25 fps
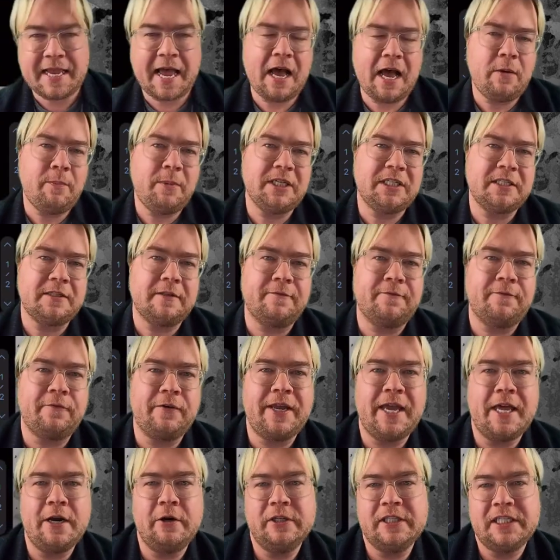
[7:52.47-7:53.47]
how much the
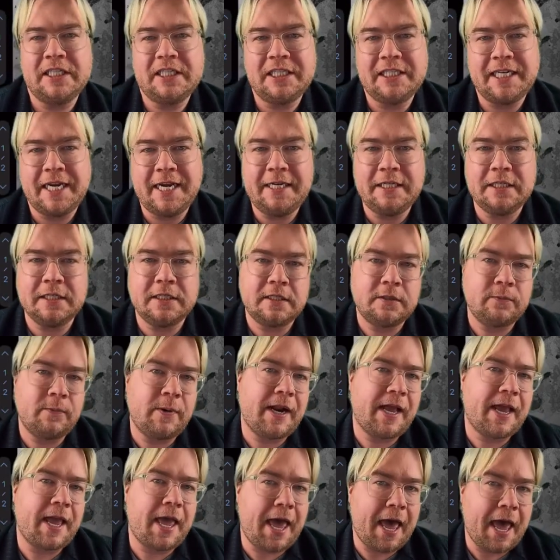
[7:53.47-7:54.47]
free energy changes
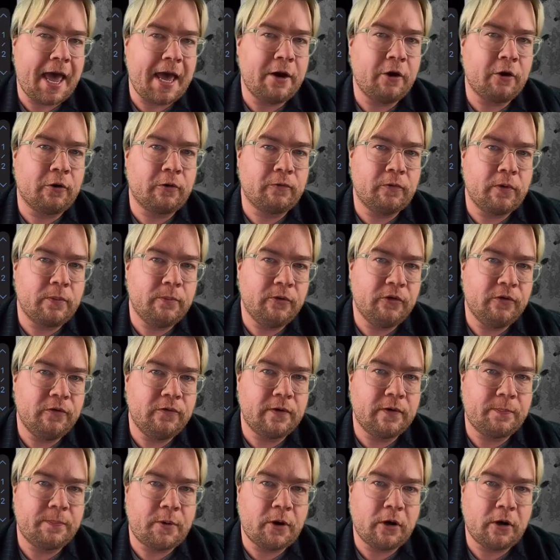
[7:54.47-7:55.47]
when I add or remove
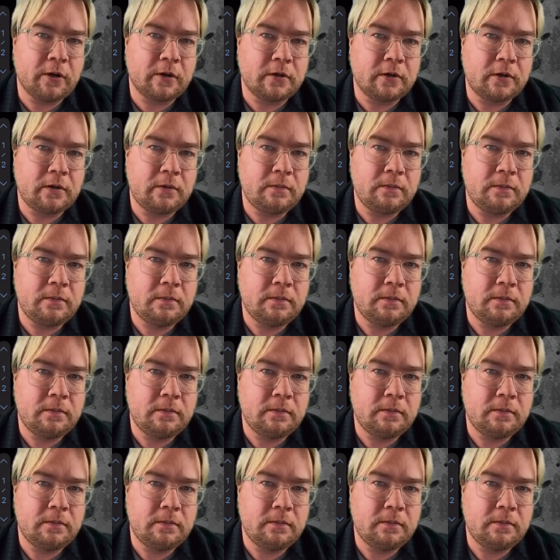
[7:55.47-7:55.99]
a particle.